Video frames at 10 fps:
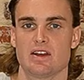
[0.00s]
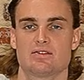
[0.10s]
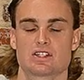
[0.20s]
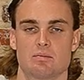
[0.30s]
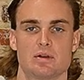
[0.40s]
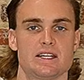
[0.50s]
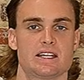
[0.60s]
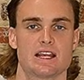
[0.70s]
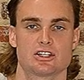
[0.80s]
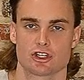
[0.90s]
somebody
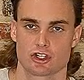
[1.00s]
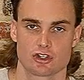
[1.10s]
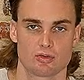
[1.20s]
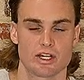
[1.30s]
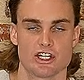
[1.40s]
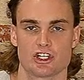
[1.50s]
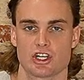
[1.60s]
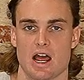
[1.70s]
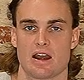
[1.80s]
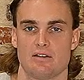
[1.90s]
takes a
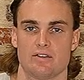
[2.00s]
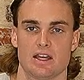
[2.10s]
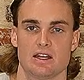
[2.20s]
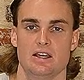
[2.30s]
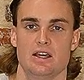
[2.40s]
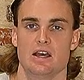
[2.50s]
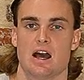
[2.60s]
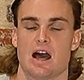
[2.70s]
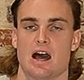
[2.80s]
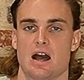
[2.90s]
screenshot of it,
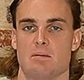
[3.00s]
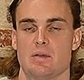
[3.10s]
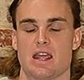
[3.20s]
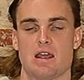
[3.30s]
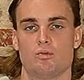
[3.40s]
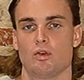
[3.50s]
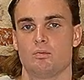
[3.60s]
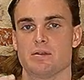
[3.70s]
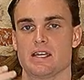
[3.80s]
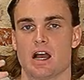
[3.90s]
it will
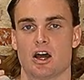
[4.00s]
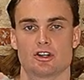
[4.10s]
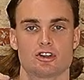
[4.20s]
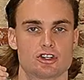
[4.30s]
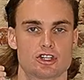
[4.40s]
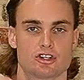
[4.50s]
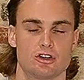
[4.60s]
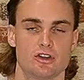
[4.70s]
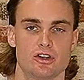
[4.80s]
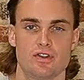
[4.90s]
be
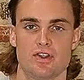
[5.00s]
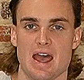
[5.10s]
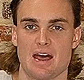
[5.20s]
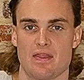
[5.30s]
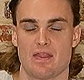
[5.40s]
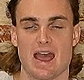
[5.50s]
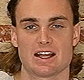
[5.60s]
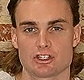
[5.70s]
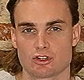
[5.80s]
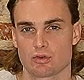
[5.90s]
understood that that
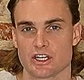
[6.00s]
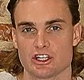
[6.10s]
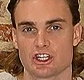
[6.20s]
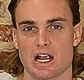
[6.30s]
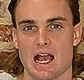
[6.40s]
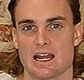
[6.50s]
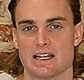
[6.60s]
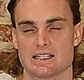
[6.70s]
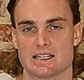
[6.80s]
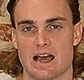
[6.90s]
screenshot
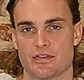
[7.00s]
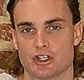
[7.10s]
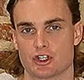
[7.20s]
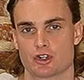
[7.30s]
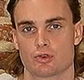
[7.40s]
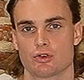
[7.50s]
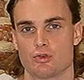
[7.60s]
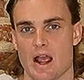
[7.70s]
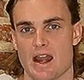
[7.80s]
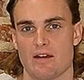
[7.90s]
is not the
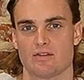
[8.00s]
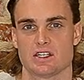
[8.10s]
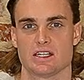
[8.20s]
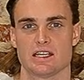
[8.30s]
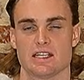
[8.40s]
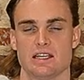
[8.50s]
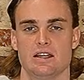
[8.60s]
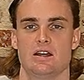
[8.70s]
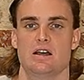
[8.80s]
true NFT